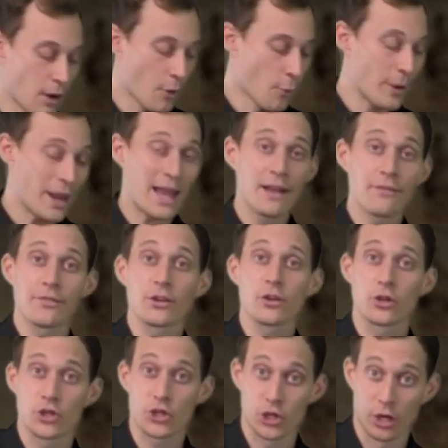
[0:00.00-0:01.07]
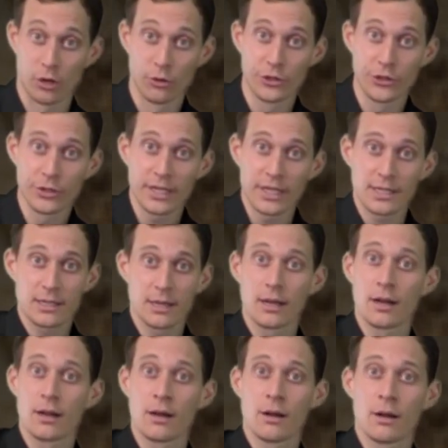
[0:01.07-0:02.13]
We have the control unit,
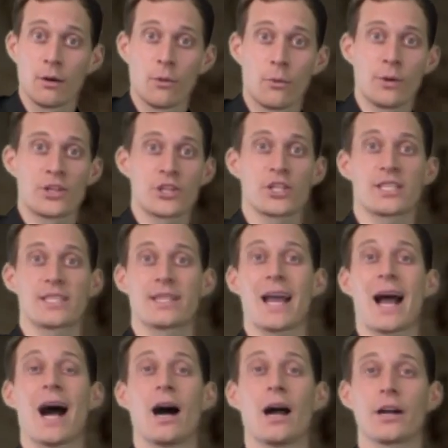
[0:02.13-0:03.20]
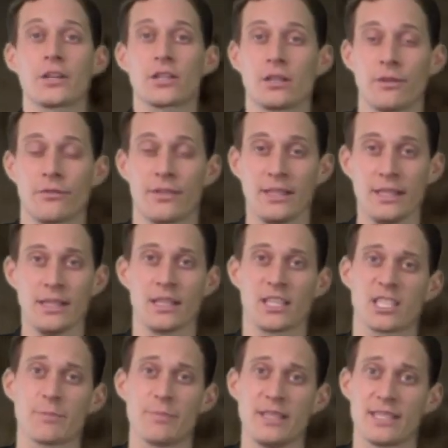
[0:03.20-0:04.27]
which is the heart of the
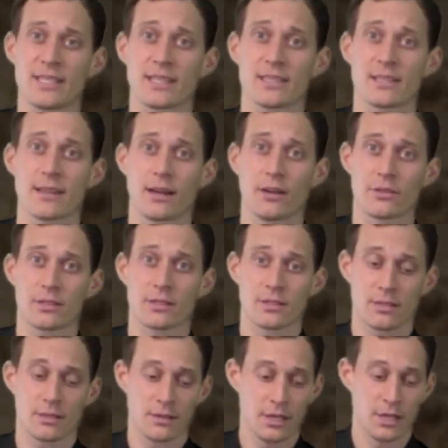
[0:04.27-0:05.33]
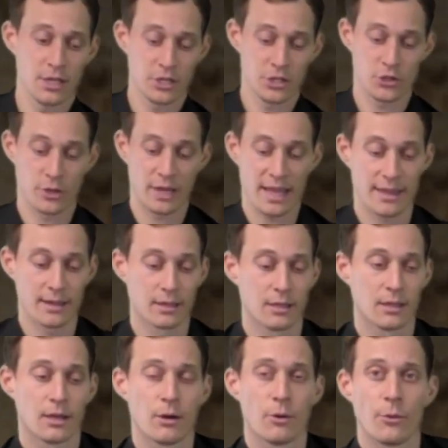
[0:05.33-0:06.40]
EXP 6000. Together
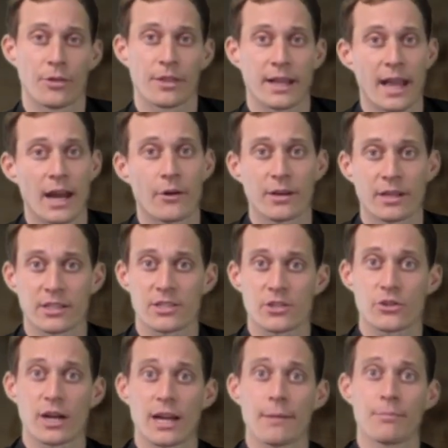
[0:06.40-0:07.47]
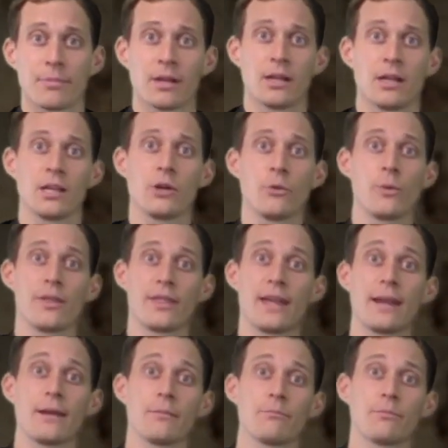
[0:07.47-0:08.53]
with the carrying strap, you will
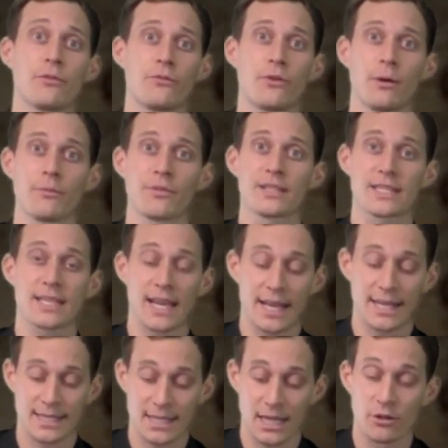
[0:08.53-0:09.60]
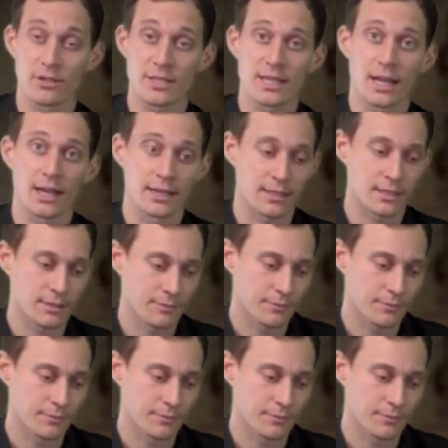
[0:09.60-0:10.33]
then perform the scans outside.